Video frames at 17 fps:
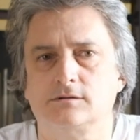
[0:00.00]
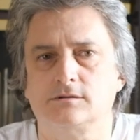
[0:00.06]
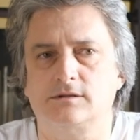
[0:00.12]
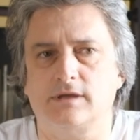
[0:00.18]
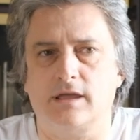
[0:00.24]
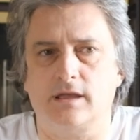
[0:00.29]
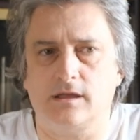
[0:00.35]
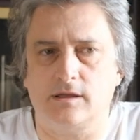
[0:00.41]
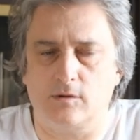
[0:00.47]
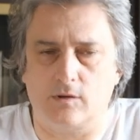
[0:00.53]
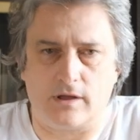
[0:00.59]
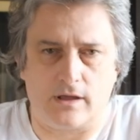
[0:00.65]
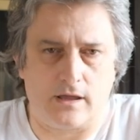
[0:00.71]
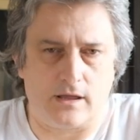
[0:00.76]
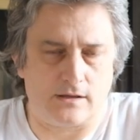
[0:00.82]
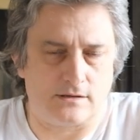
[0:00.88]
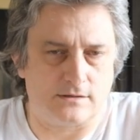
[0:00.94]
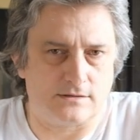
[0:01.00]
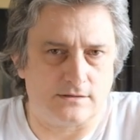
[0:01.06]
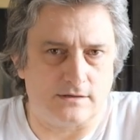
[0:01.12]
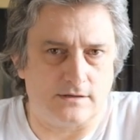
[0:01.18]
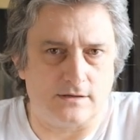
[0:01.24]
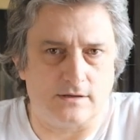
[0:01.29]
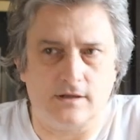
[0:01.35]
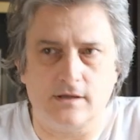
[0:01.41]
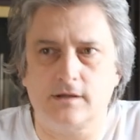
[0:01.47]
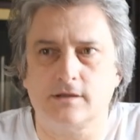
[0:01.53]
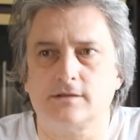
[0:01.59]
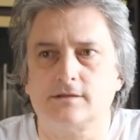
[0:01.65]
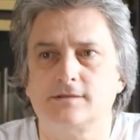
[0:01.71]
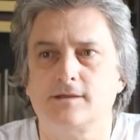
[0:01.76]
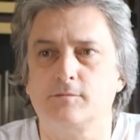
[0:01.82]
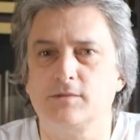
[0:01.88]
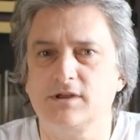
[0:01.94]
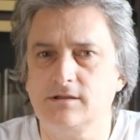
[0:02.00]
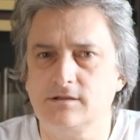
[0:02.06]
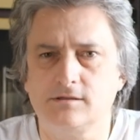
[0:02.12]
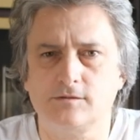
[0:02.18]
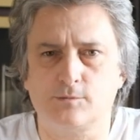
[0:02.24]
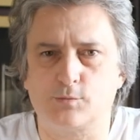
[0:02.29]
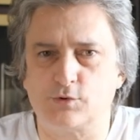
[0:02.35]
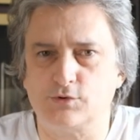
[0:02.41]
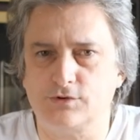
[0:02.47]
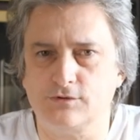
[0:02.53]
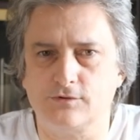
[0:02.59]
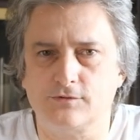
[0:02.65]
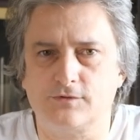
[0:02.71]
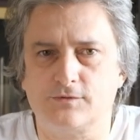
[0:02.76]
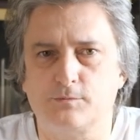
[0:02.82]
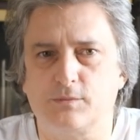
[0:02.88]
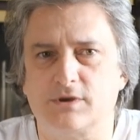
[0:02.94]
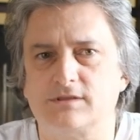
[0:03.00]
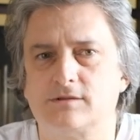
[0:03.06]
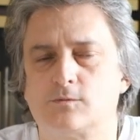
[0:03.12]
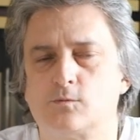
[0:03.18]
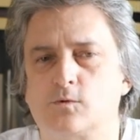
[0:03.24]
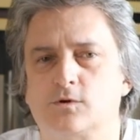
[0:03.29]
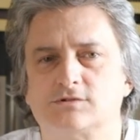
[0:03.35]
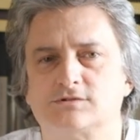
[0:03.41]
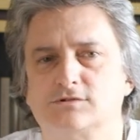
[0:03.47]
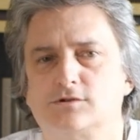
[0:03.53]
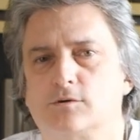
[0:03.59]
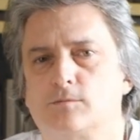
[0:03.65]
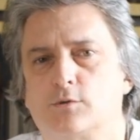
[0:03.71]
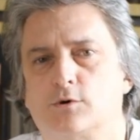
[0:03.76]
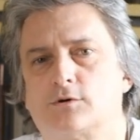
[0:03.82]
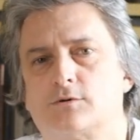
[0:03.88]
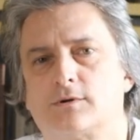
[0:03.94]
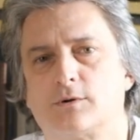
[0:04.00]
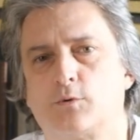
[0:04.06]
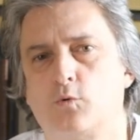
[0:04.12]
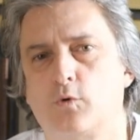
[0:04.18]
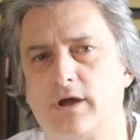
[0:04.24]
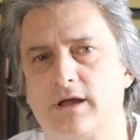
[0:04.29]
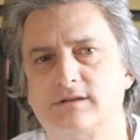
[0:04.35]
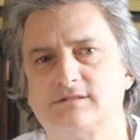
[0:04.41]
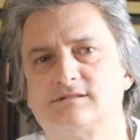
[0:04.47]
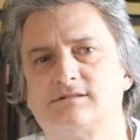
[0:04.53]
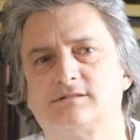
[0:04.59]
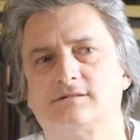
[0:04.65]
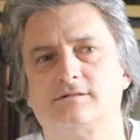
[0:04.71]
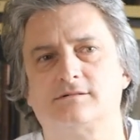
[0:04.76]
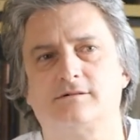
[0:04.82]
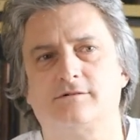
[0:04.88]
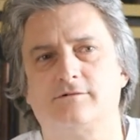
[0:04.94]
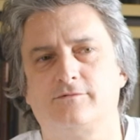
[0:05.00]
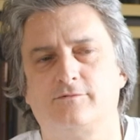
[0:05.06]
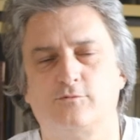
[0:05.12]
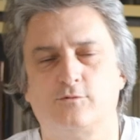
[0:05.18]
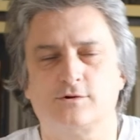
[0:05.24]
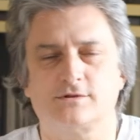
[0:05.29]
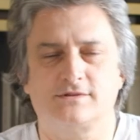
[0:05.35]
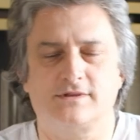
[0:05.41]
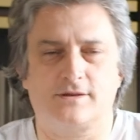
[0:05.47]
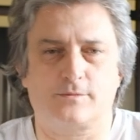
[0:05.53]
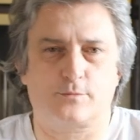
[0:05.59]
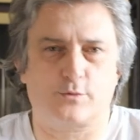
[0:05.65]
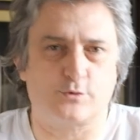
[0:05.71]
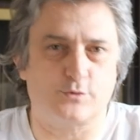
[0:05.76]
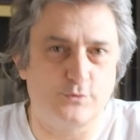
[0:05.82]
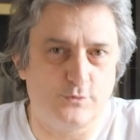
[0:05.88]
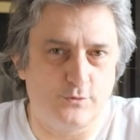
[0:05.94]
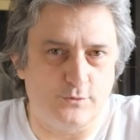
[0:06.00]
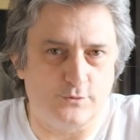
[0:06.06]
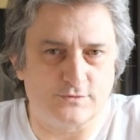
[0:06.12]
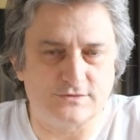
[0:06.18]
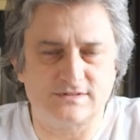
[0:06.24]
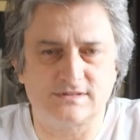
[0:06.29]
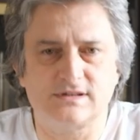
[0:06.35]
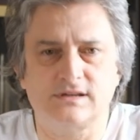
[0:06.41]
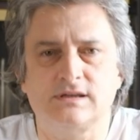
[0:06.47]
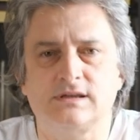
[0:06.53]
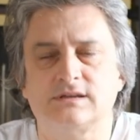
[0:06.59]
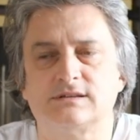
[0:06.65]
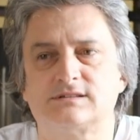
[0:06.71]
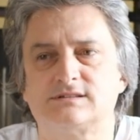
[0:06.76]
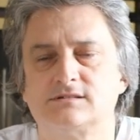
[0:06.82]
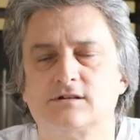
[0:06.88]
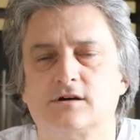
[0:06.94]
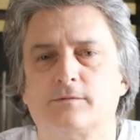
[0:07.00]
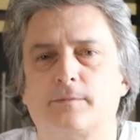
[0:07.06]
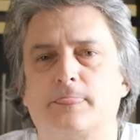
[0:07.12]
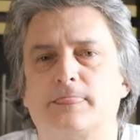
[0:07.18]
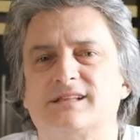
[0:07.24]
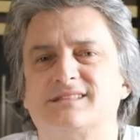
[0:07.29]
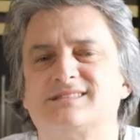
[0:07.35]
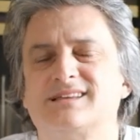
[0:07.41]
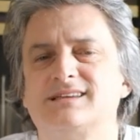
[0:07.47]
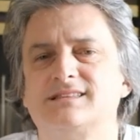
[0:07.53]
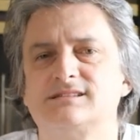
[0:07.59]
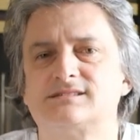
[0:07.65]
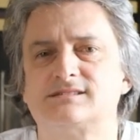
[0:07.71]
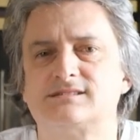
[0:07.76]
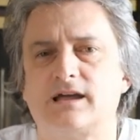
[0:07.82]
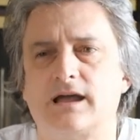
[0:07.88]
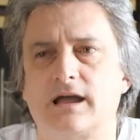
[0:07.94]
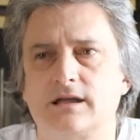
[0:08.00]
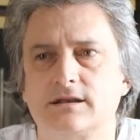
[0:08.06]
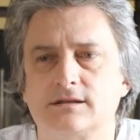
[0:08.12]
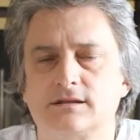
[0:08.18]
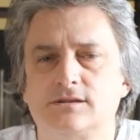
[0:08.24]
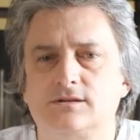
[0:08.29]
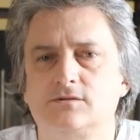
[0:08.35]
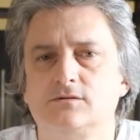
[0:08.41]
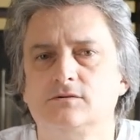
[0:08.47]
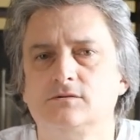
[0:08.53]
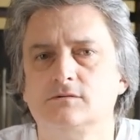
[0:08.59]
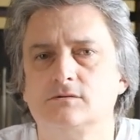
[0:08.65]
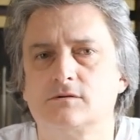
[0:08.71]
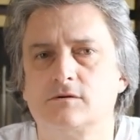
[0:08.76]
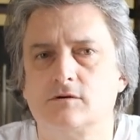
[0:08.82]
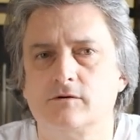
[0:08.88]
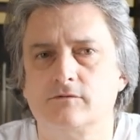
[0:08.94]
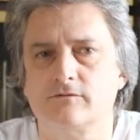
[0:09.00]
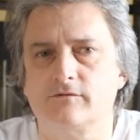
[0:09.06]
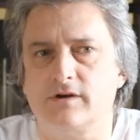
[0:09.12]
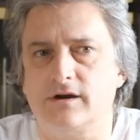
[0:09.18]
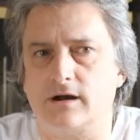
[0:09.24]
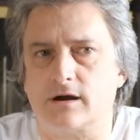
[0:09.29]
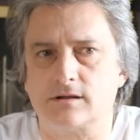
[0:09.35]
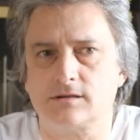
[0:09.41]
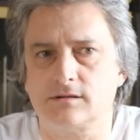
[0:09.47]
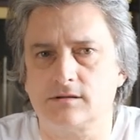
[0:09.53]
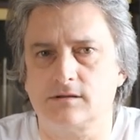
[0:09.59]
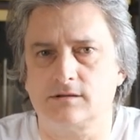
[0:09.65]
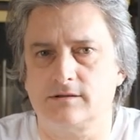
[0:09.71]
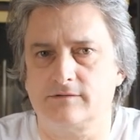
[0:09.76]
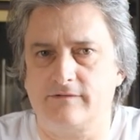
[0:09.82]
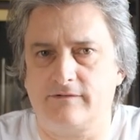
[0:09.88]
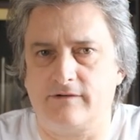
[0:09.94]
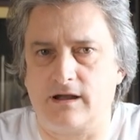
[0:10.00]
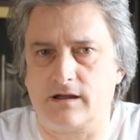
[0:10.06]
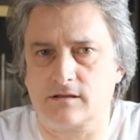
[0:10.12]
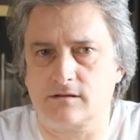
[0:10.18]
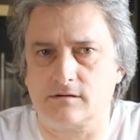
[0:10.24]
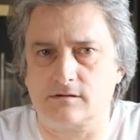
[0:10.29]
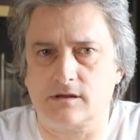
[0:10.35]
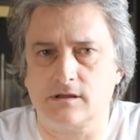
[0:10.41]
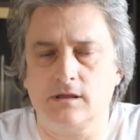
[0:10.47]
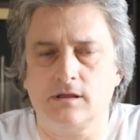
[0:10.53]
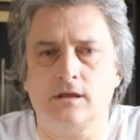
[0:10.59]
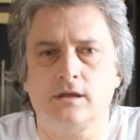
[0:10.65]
They had the ability to produce, but there was no more request of what they produced. So they decided to convert the factory.